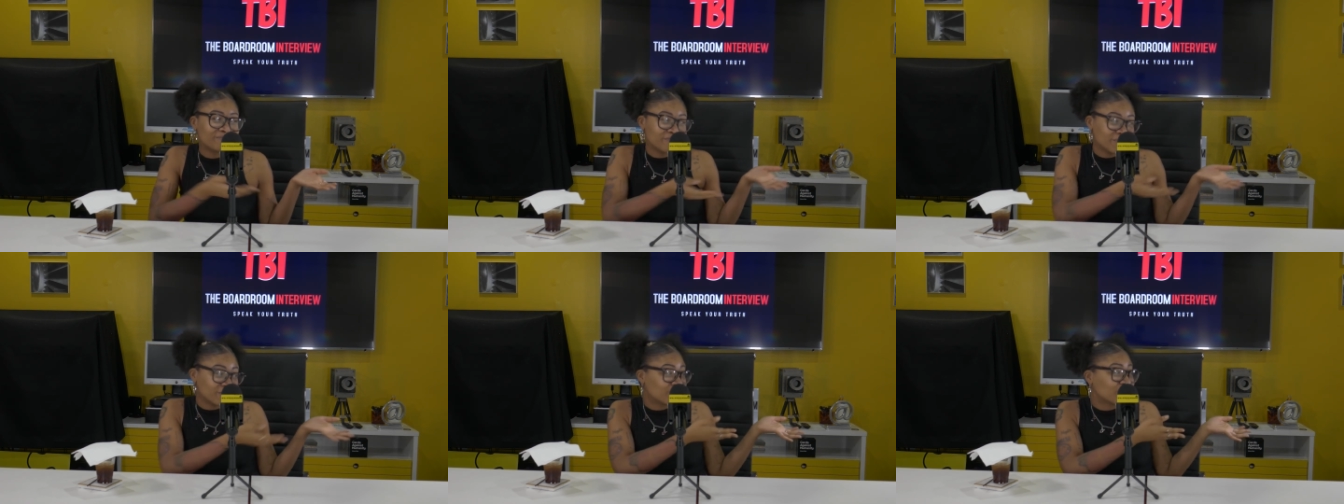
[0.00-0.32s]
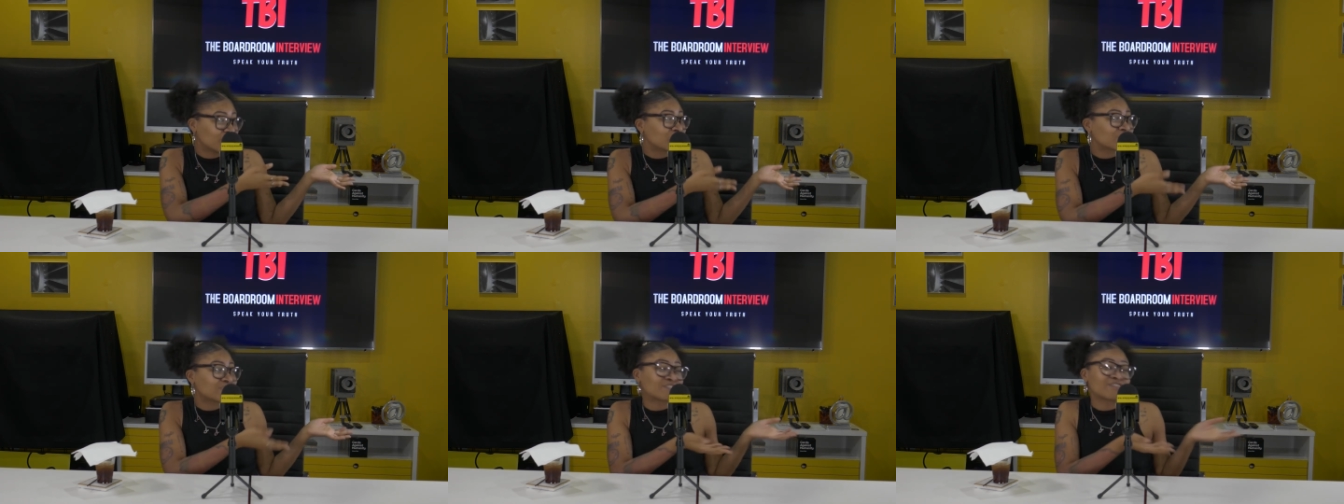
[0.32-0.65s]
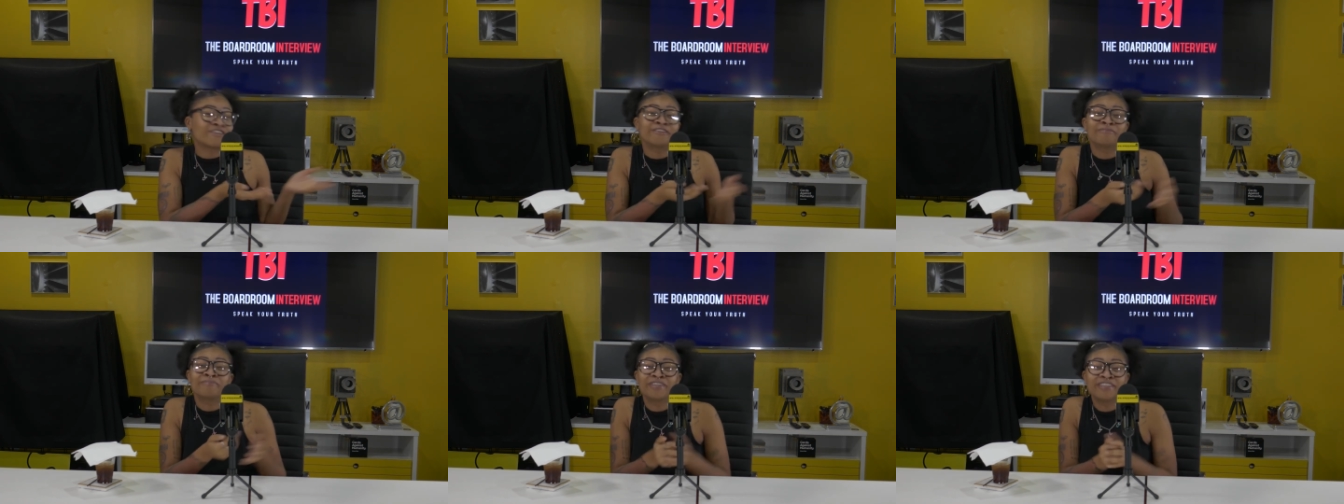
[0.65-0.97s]
the girl that's
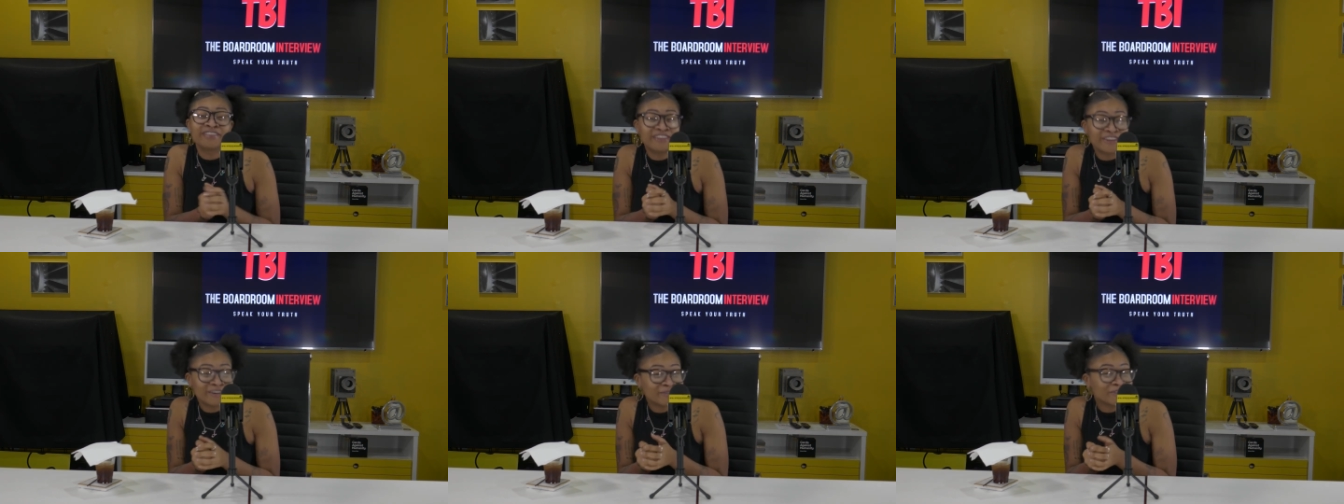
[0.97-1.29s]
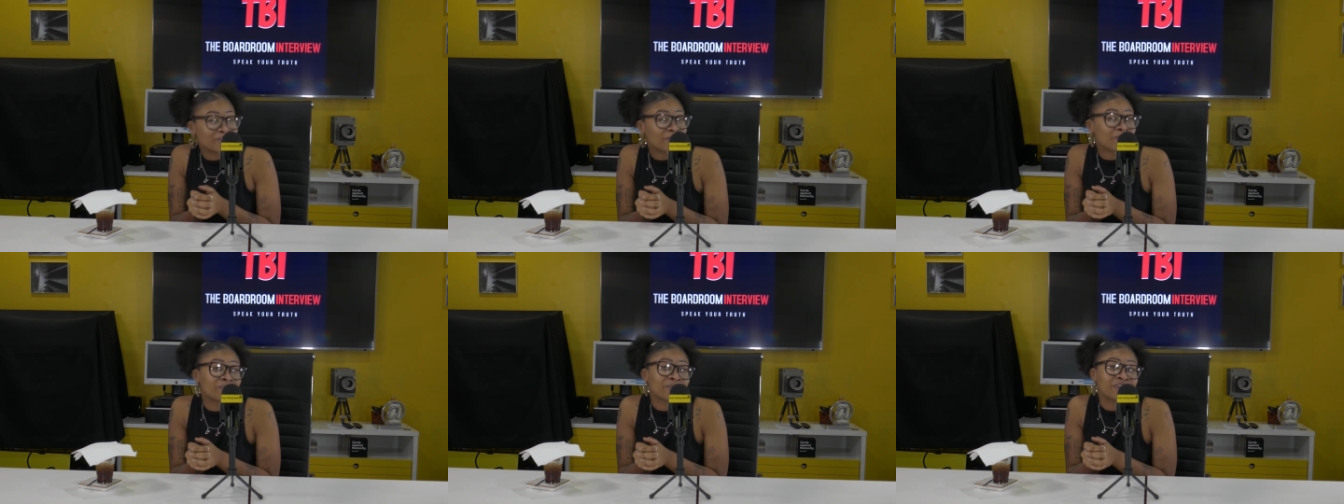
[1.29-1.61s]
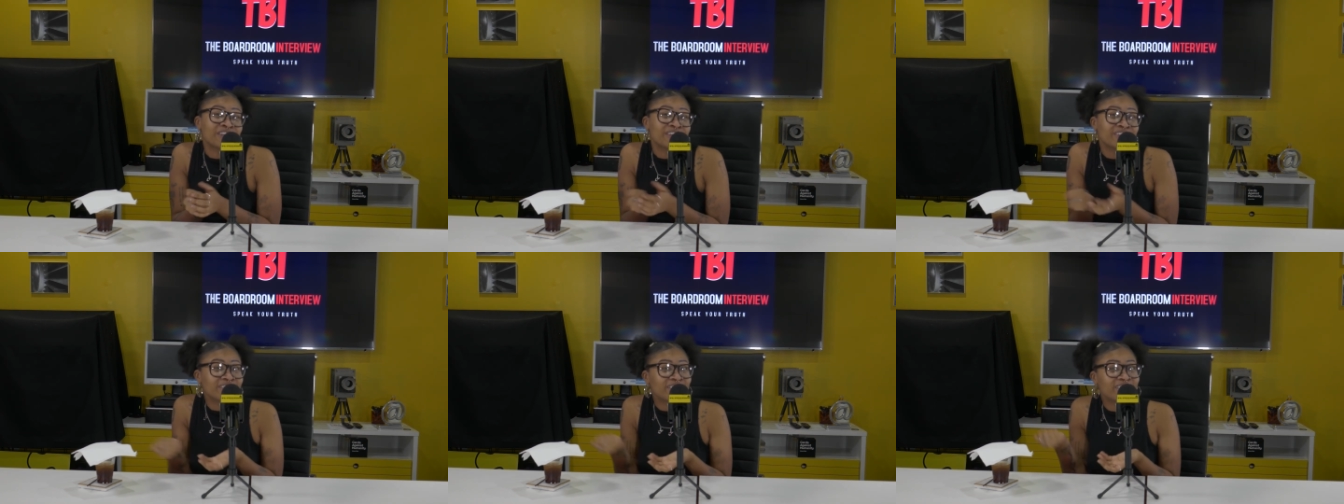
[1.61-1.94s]
already been there with no
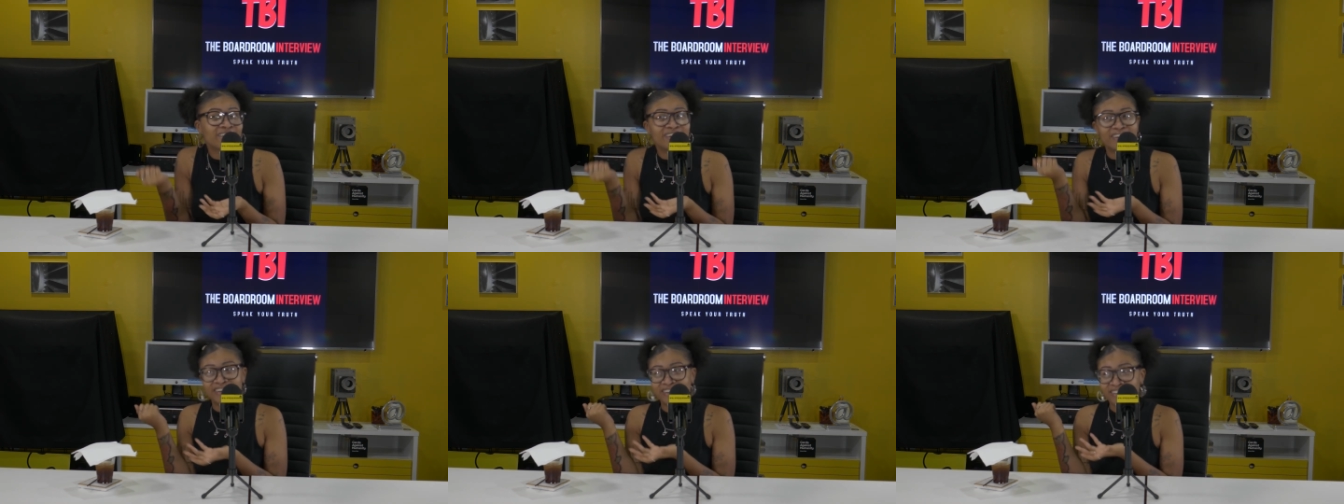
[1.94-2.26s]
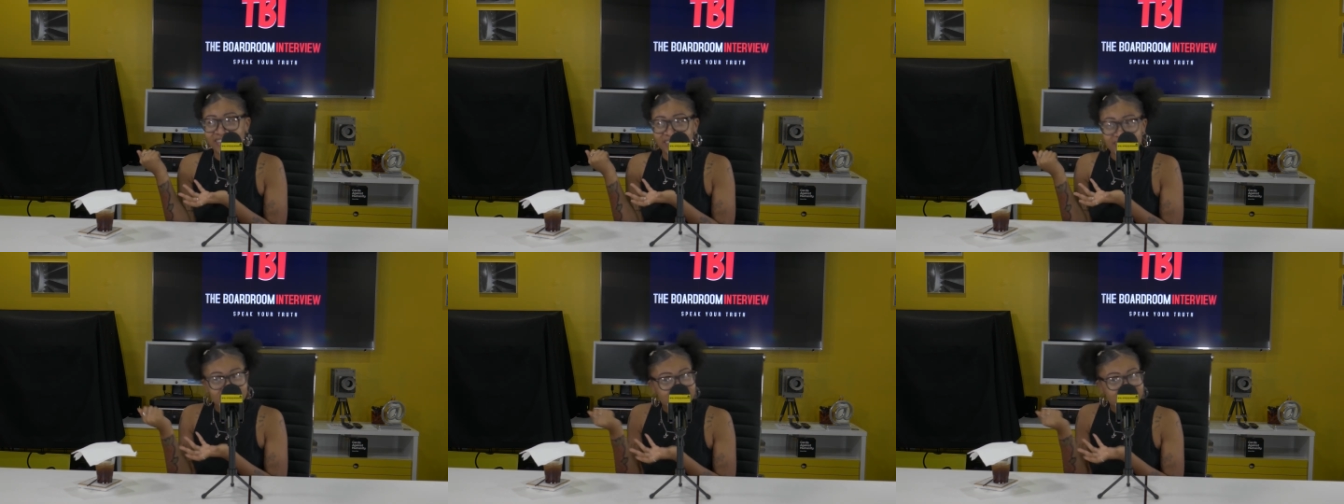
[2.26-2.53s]
money in their hands